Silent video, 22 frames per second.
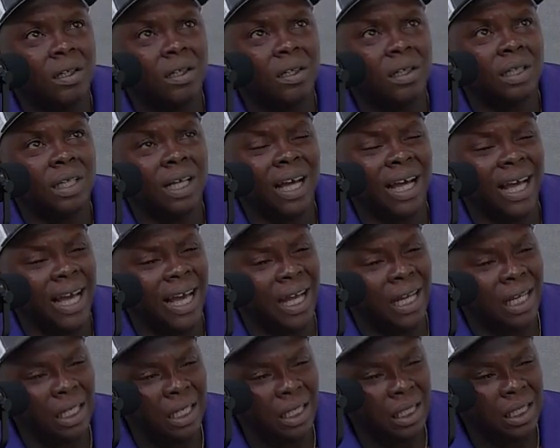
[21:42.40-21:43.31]

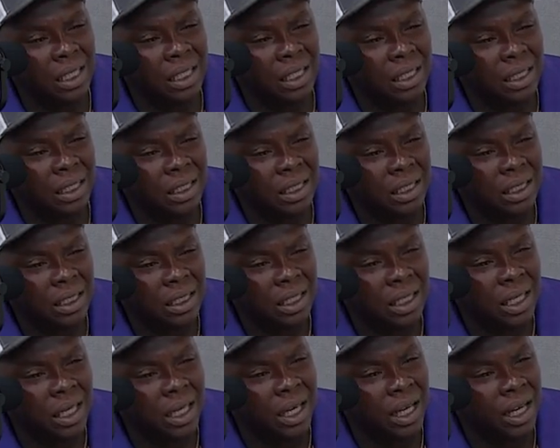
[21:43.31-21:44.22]
analysts
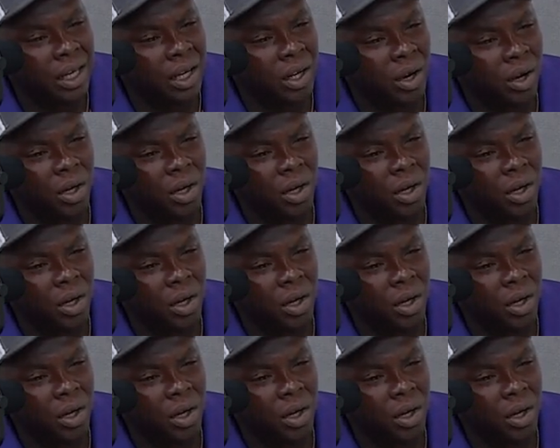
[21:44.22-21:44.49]
and all them,